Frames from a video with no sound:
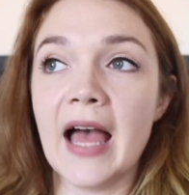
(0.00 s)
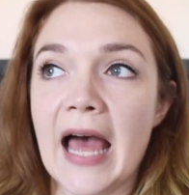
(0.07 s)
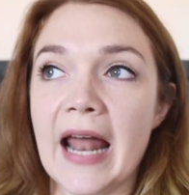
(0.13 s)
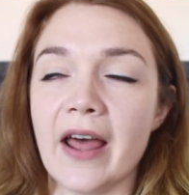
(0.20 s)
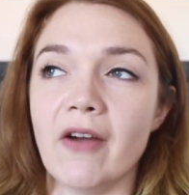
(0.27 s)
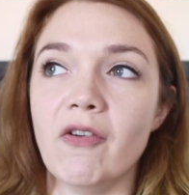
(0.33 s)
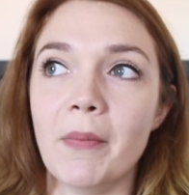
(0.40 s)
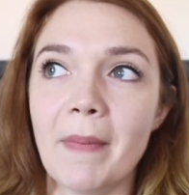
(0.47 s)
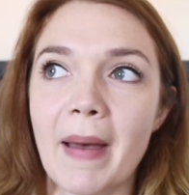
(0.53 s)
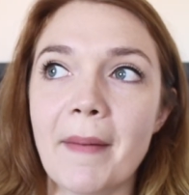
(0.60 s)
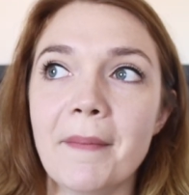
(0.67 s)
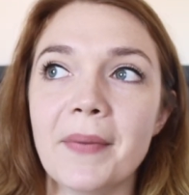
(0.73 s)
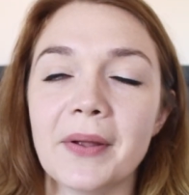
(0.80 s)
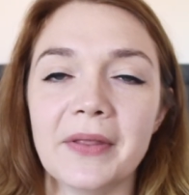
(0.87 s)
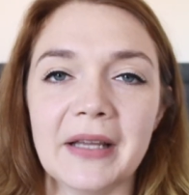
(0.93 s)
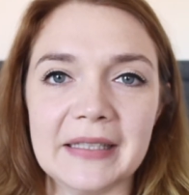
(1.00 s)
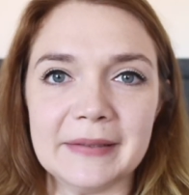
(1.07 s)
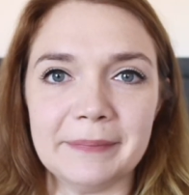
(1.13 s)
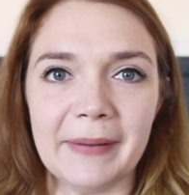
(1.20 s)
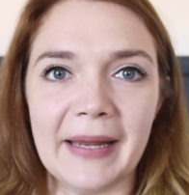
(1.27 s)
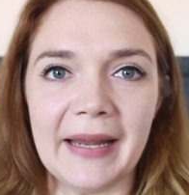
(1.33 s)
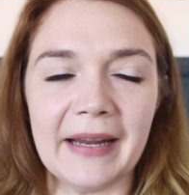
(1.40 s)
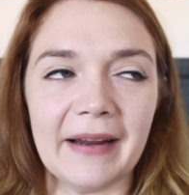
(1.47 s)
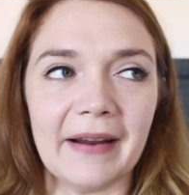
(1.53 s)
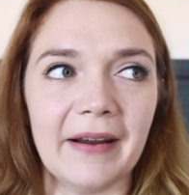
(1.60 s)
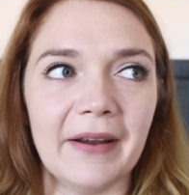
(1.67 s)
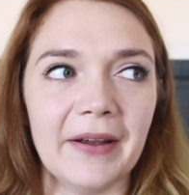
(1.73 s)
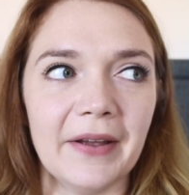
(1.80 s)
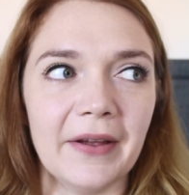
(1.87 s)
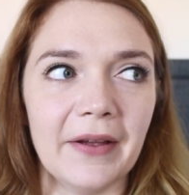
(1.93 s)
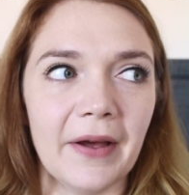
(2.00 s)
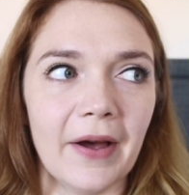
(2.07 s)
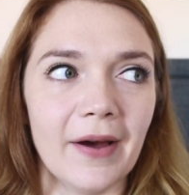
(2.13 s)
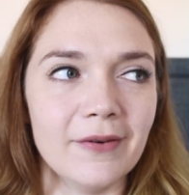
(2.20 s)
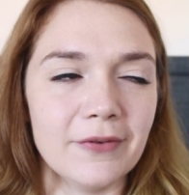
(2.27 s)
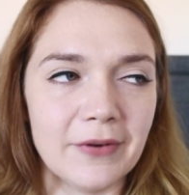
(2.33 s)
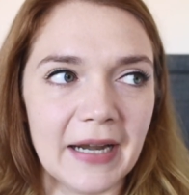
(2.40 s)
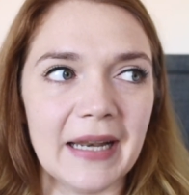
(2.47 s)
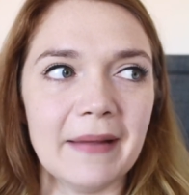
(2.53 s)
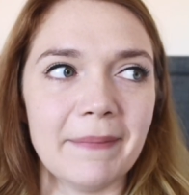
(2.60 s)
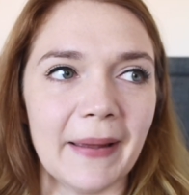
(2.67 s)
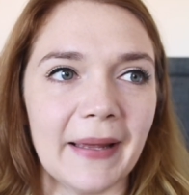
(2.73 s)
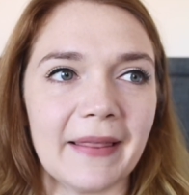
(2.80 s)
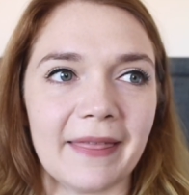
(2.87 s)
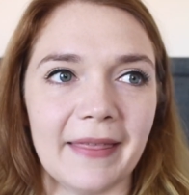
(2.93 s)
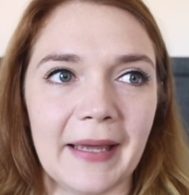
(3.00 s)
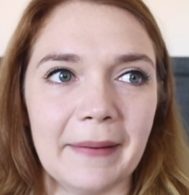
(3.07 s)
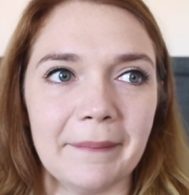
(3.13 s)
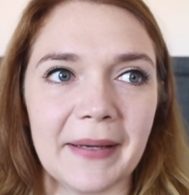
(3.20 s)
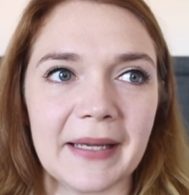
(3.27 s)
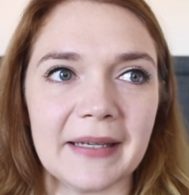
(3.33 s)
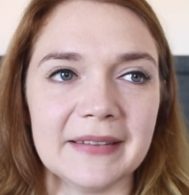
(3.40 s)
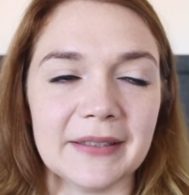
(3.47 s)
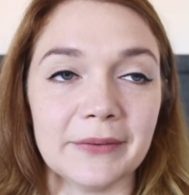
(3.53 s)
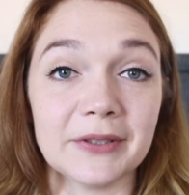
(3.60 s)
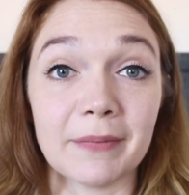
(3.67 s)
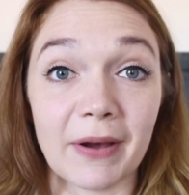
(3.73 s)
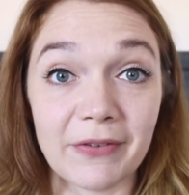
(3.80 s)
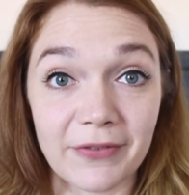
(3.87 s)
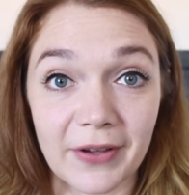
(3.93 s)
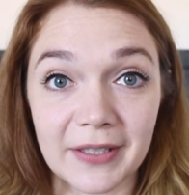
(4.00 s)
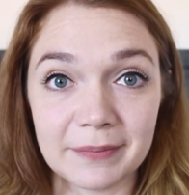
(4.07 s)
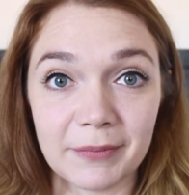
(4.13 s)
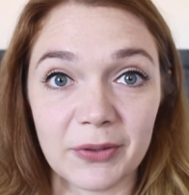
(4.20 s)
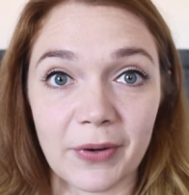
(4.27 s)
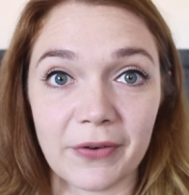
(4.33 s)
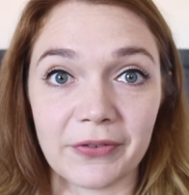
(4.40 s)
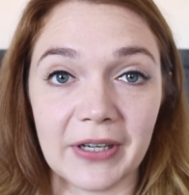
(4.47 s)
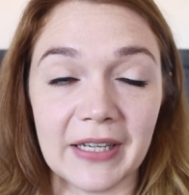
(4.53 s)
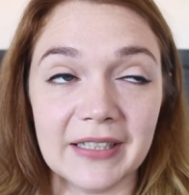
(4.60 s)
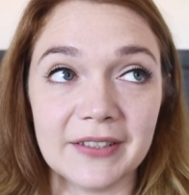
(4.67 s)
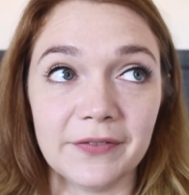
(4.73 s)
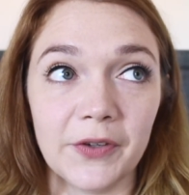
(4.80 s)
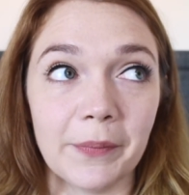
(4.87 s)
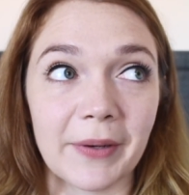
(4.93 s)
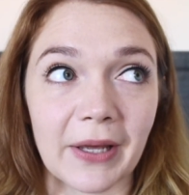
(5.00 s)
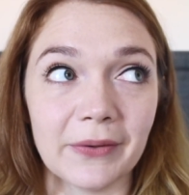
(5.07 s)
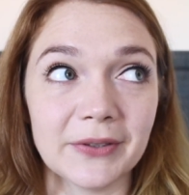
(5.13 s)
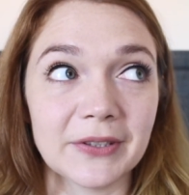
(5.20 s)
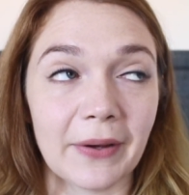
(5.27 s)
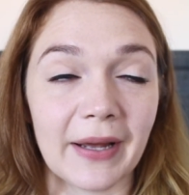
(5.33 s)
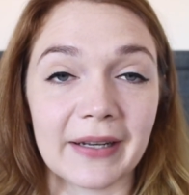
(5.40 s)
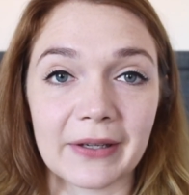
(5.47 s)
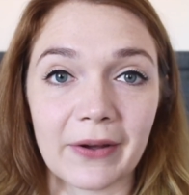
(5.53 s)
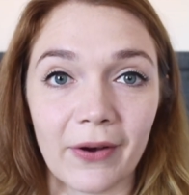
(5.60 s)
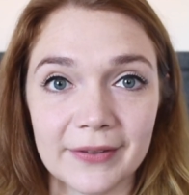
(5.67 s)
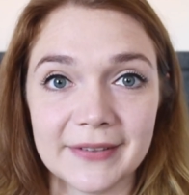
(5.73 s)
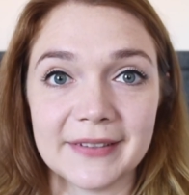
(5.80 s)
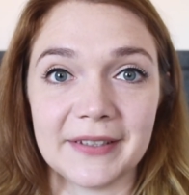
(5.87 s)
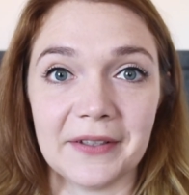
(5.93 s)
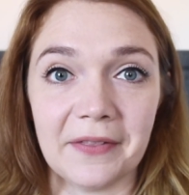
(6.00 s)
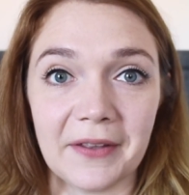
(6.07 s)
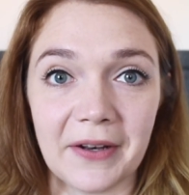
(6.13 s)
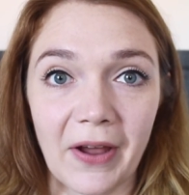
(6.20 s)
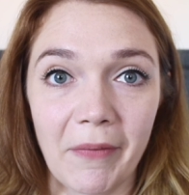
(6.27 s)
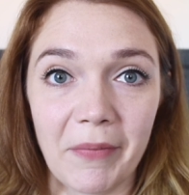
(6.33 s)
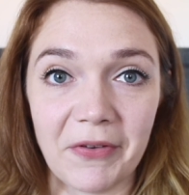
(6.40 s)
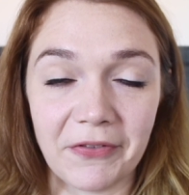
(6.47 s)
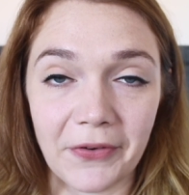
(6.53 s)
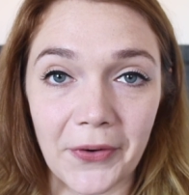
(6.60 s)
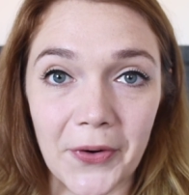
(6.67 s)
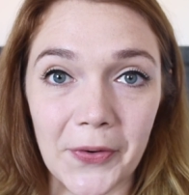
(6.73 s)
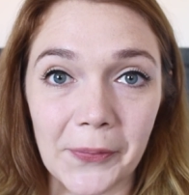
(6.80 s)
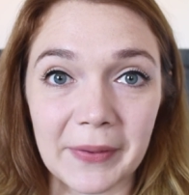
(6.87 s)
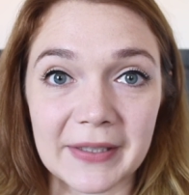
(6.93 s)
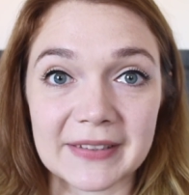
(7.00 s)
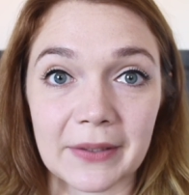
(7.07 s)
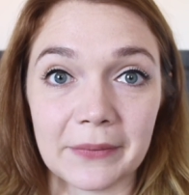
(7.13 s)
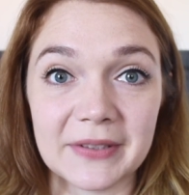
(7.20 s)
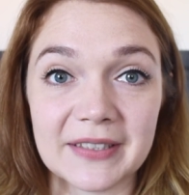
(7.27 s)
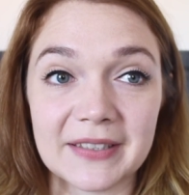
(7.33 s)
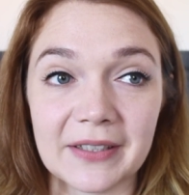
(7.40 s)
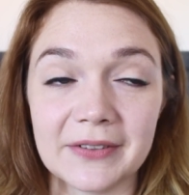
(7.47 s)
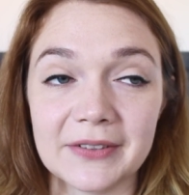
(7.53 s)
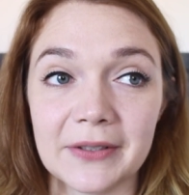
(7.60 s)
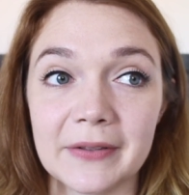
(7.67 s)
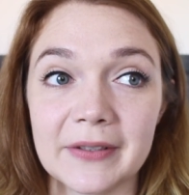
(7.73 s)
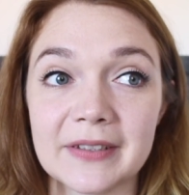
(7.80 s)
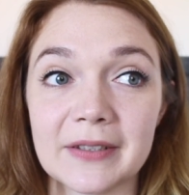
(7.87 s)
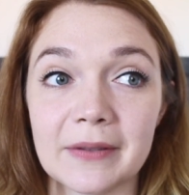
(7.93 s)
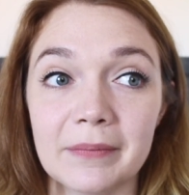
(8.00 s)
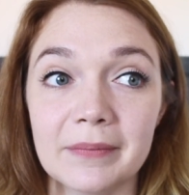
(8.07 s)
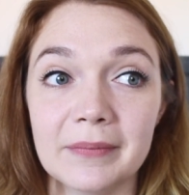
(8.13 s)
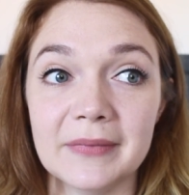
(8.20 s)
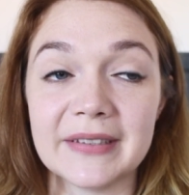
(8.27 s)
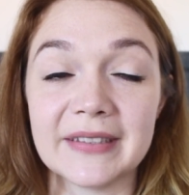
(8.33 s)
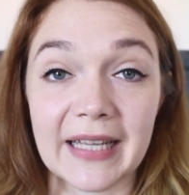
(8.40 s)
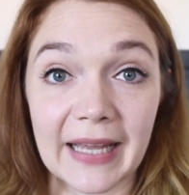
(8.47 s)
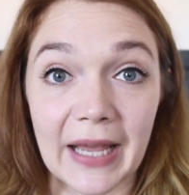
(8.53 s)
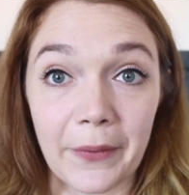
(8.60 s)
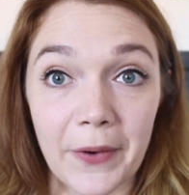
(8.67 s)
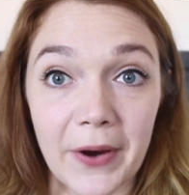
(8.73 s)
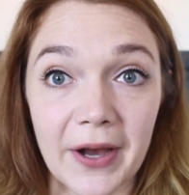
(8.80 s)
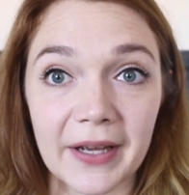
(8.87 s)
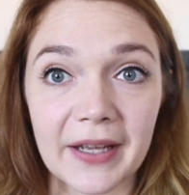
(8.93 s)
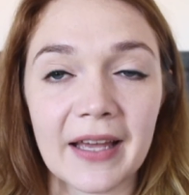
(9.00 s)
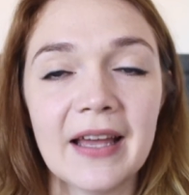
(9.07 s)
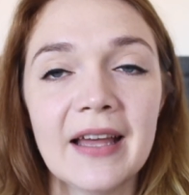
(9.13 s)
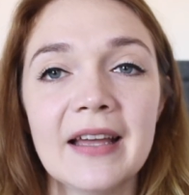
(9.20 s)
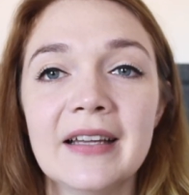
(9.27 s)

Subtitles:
And I remember this being a really big thing because it was my first midwifery interview, but I also had a concert the night before because I was still doing some singing work.